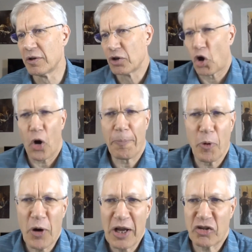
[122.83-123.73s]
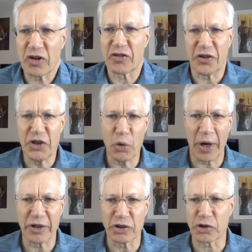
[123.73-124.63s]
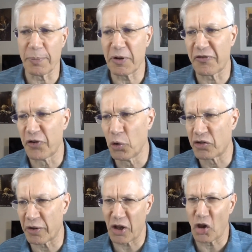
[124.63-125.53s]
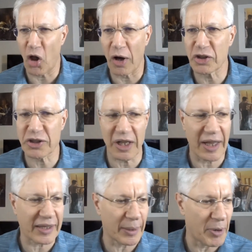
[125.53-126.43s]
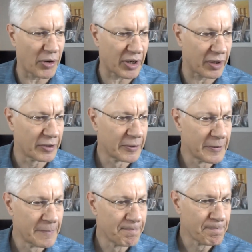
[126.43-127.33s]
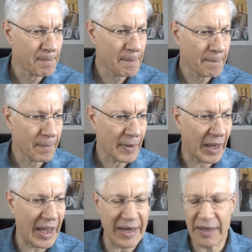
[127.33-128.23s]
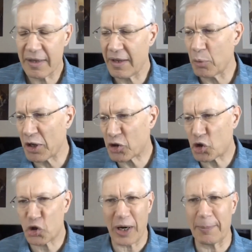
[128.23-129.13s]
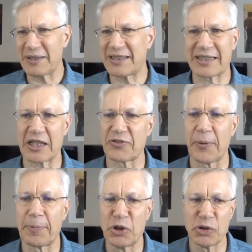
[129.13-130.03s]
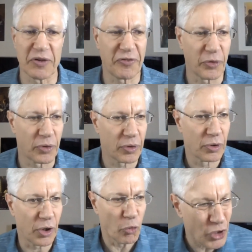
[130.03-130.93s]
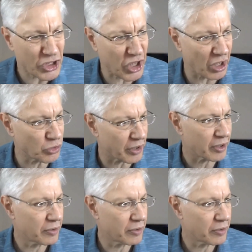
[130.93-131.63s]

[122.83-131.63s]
corporations that knew how to distribute food, some of the largest in Latin America. And they were incredibly successful at producing food, a rich country.